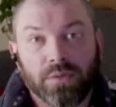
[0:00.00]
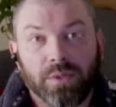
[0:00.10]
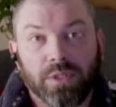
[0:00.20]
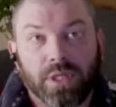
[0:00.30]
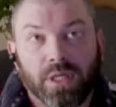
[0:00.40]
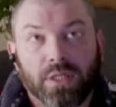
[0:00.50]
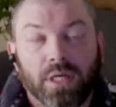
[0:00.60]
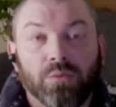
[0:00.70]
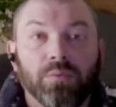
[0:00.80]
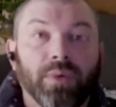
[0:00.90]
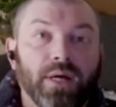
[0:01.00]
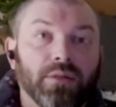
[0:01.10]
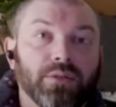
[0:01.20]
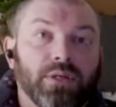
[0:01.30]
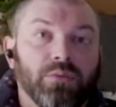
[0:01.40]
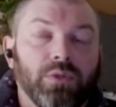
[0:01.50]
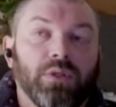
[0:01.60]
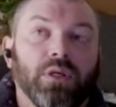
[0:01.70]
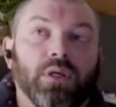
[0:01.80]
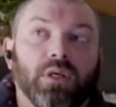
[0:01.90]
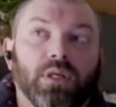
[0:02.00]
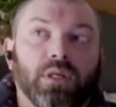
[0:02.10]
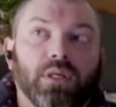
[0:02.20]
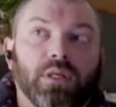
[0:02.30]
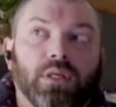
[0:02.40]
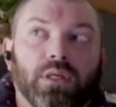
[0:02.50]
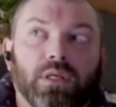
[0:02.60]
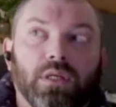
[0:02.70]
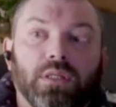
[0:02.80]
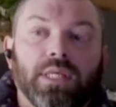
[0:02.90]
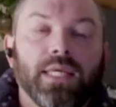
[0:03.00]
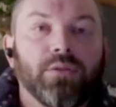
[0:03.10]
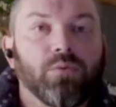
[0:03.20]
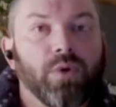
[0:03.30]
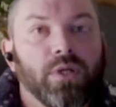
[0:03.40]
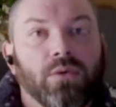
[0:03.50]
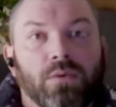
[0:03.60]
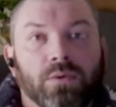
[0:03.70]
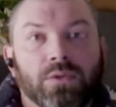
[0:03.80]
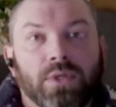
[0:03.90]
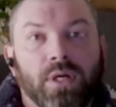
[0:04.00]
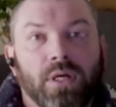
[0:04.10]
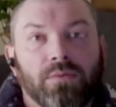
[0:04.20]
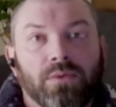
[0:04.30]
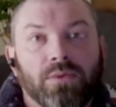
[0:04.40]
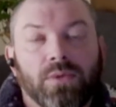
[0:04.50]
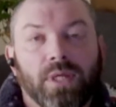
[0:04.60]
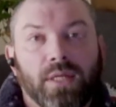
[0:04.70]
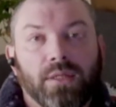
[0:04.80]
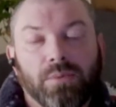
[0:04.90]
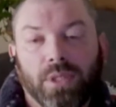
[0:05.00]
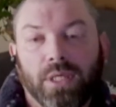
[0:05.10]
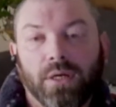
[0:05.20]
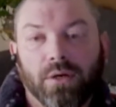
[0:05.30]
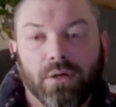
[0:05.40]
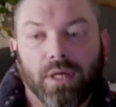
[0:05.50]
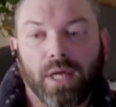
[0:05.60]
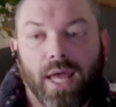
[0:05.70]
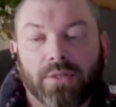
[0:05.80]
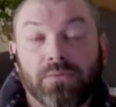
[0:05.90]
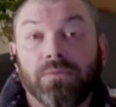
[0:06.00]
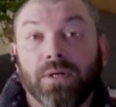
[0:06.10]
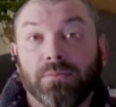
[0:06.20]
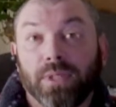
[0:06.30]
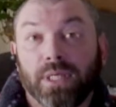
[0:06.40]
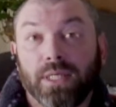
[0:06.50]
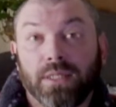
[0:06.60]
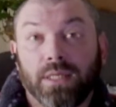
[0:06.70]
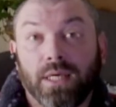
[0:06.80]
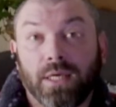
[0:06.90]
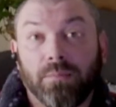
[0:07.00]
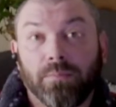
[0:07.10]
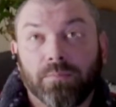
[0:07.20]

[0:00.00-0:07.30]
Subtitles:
changed, how do we balance, how do we take the right corners off so that the player has fun playing the game.